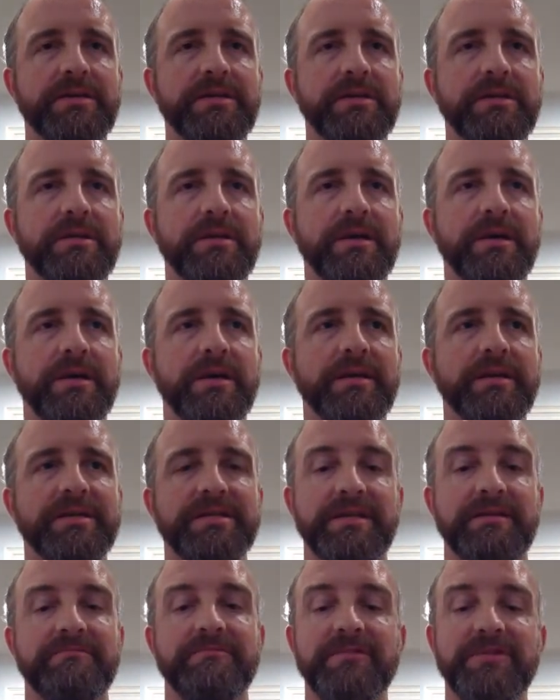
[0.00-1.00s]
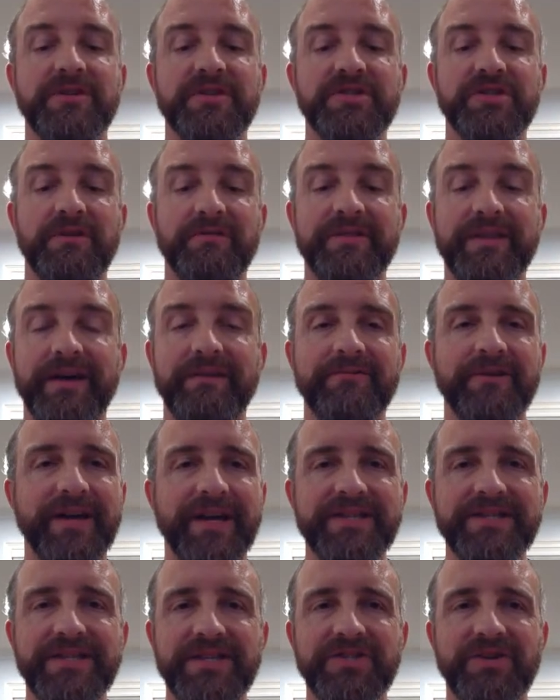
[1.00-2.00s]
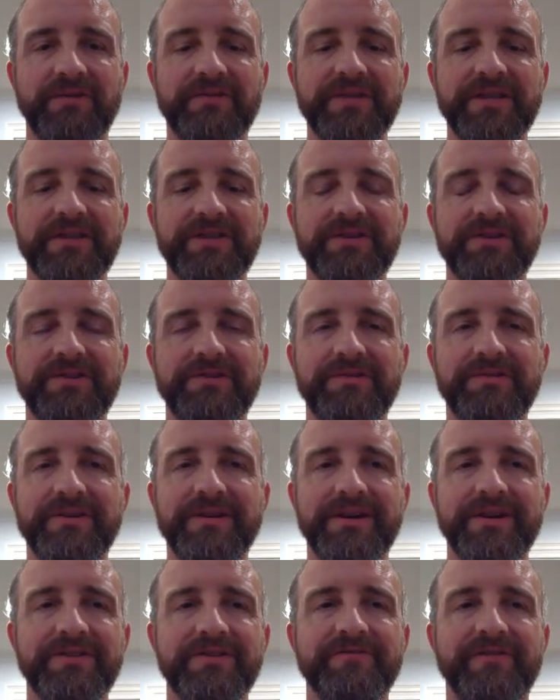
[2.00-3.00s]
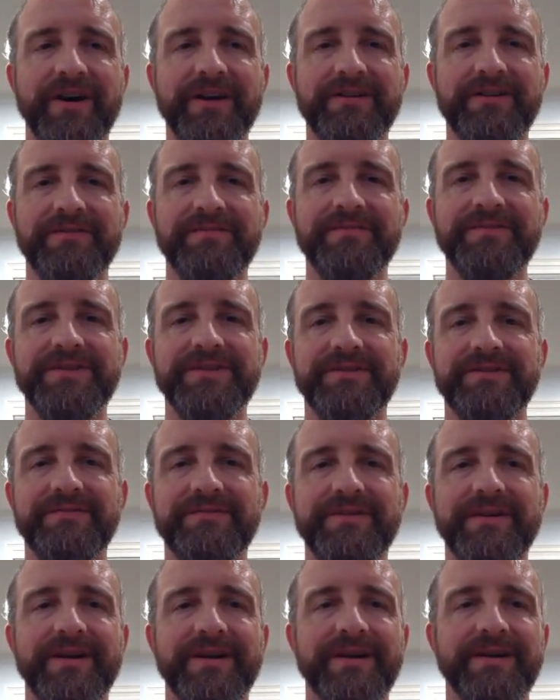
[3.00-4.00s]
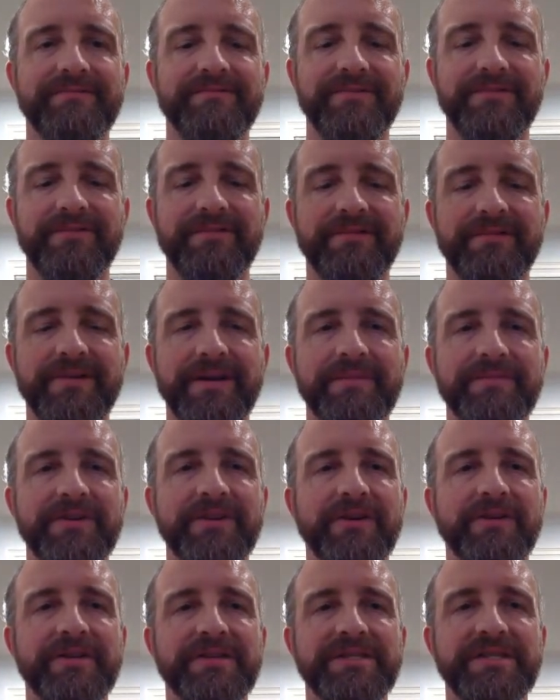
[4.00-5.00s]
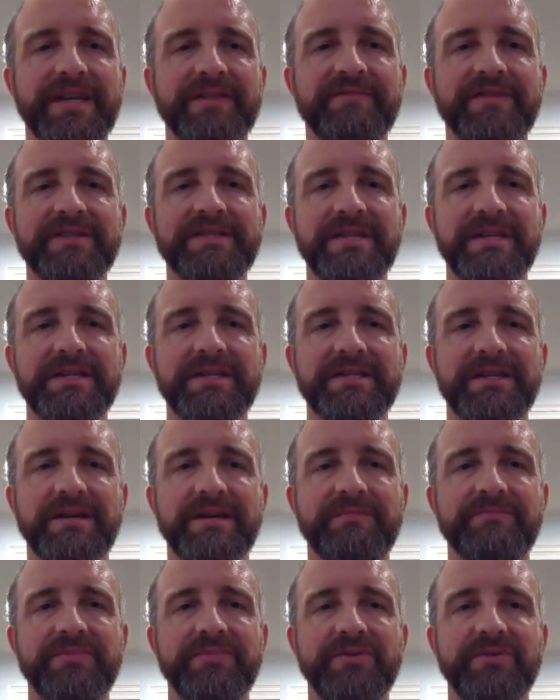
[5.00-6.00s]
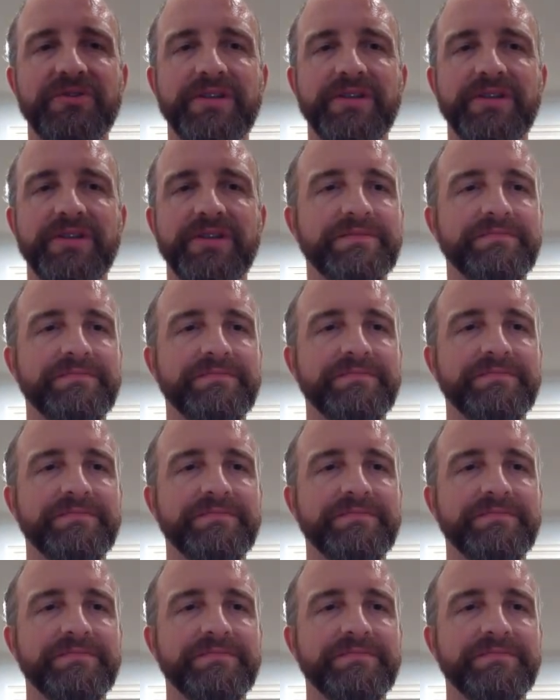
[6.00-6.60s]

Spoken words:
let's see, where to start with that? Well, I guess let's start with a new file. So I'm going to go ahead and save this as boot.asm,